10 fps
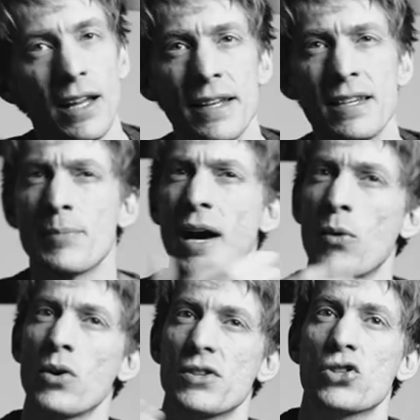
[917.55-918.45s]
idea
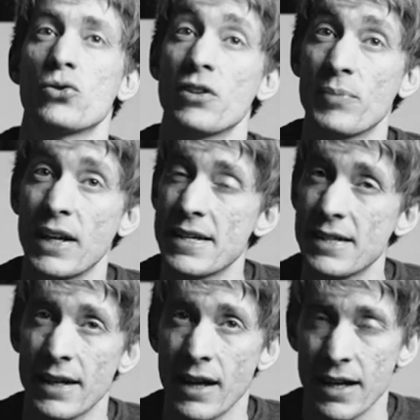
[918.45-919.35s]
about what sort of
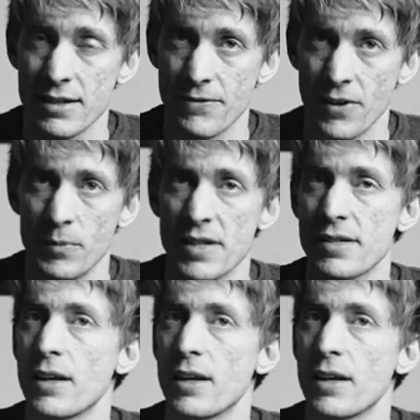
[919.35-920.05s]
place I'd like to film this.